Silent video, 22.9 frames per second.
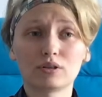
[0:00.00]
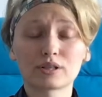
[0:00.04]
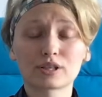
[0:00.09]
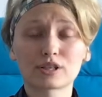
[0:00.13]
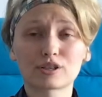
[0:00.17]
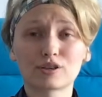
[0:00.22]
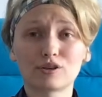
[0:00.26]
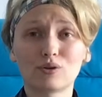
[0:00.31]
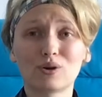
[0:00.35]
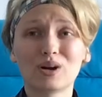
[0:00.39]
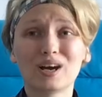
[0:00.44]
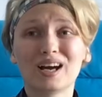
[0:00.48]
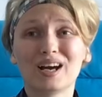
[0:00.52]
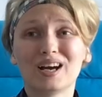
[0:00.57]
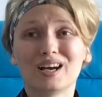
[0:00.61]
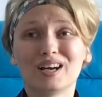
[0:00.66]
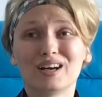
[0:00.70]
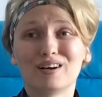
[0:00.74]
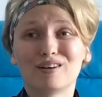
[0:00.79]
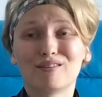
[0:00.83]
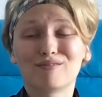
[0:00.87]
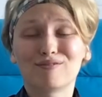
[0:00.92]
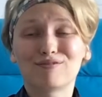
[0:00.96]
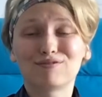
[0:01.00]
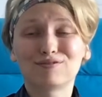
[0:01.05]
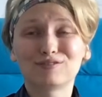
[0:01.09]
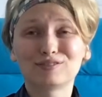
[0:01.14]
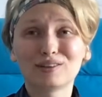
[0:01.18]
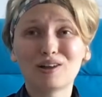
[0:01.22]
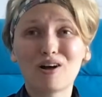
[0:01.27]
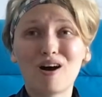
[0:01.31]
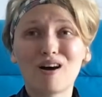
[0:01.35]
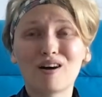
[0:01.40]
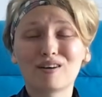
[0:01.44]
So
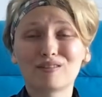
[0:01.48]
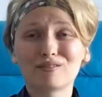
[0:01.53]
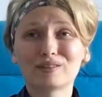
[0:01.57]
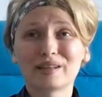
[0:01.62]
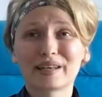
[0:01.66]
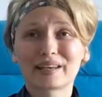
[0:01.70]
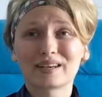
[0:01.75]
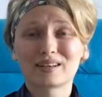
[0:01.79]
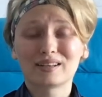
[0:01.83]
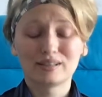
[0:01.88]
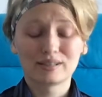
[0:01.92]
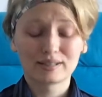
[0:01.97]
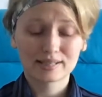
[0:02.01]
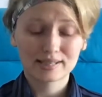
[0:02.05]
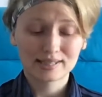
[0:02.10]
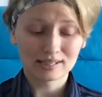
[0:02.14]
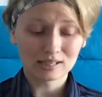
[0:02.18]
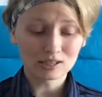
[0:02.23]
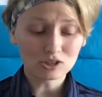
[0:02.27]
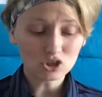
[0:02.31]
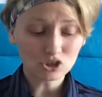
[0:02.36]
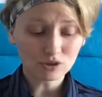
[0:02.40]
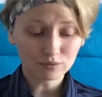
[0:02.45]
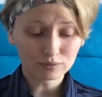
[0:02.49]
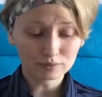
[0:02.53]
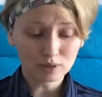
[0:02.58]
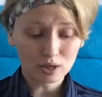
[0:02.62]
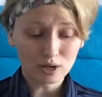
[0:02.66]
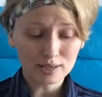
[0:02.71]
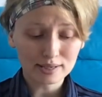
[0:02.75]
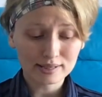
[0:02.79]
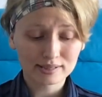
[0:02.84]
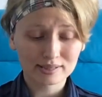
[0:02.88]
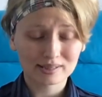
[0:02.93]
flaw like statue
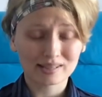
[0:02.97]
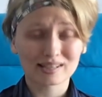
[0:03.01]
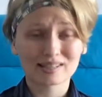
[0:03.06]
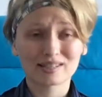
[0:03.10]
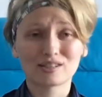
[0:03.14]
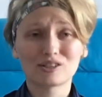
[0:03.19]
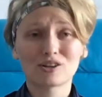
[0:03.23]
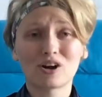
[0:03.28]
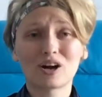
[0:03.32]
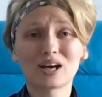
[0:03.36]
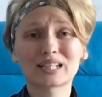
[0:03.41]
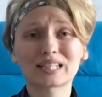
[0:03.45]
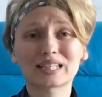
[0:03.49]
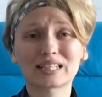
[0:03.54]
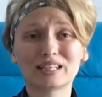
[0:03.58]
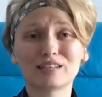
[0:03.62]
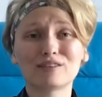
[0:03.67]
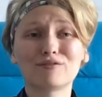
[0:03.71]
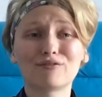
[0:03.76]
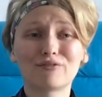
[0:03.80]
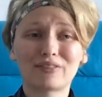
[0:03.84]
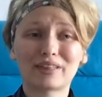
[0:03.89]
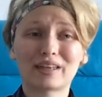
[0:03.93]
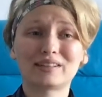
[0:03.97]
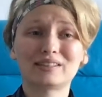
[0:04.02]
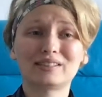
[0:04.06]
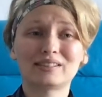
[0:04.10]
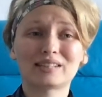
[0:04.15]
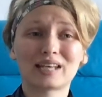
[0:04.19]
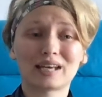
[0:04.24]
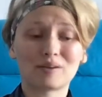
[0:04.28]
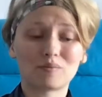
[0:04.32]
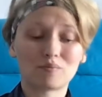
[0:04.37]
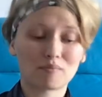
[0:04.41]
floss does not give that
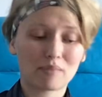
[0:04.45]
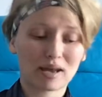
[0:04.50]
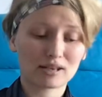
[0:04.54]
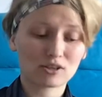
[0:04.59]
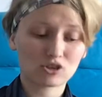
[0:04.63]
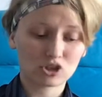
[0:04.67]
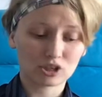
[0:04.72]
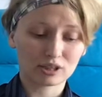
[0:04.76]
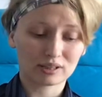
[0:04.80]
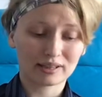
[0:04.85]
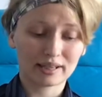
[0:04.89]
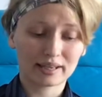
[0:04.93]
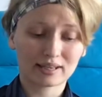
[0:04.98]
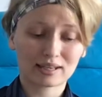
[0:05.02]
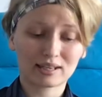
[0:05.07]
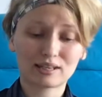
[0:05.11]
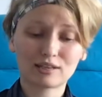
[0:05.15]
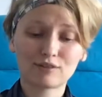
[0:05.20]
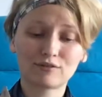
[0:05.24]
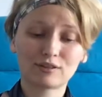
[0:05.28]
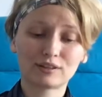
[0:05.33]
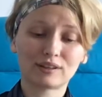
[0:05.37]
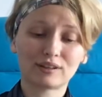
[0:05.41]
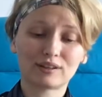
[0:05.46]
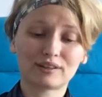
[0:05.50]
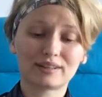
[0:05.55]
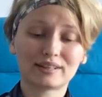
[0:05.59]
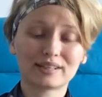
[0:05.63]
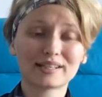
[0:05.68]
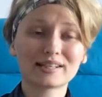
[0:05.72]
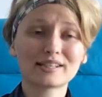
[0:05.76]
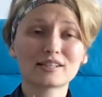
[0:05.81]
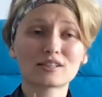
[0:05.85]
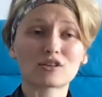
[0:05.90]
dimension like even
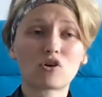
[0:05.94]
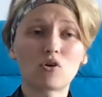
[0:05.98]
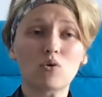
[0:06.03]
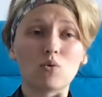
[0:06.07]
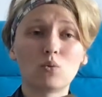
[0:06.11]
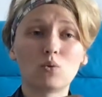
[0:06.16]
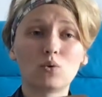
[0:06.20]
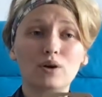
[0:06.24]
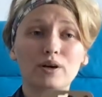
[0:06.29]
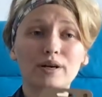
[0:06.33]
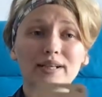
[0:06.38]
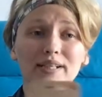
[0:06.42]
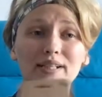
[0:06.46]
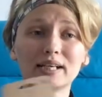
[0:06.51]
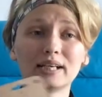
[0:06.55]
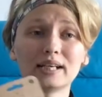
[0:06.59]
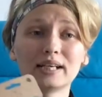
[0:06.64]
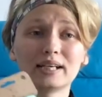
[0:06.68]
this cord